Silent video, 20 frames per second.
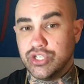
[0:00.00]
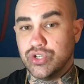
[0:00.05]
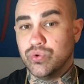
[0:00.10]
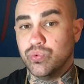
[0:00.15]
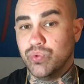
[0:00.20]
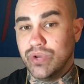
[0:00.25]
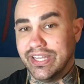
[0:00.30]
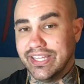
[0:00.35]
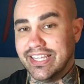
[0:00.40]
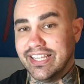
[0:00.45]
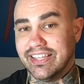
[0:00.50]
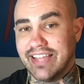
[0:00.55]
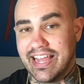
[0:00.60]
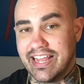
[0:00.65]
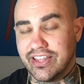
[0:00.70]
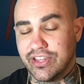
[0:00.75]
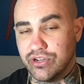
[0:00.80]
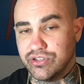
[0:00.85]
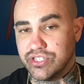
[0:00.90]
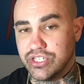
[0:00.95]
to really
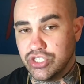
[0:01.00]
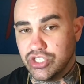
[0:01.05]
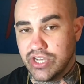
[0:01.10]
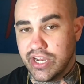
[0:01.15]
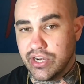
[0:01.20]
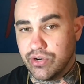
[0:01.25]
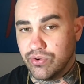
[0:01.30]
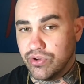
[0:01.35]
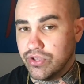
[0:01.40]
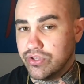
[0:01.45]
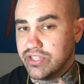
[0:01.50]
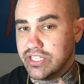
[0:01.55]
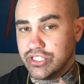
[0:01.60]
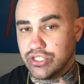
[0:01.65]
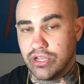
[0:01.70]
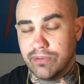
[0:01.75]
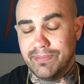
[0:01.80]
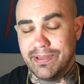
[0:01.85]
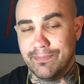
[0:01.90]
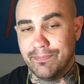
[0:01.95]
like theirs in general, this
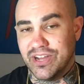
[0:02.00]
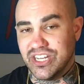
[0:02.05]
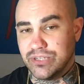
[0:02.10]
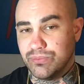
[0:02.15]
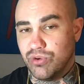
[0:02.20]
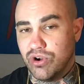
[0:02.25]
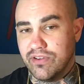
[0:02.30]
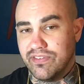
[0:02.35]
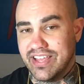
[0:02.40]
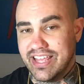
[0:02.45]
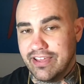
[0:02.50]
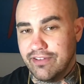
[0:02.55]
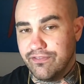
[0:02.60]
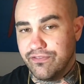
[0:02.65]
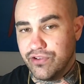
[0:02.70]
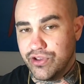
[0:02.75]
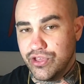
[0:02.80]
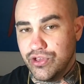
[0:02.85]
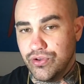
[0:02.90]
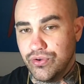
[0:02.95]
could be much more of a hit
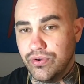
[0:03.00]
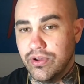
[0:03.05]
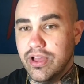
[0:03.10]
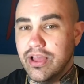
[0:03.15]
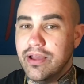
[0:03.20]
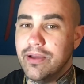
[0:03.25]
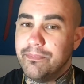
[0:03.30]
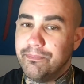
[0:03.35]
for you.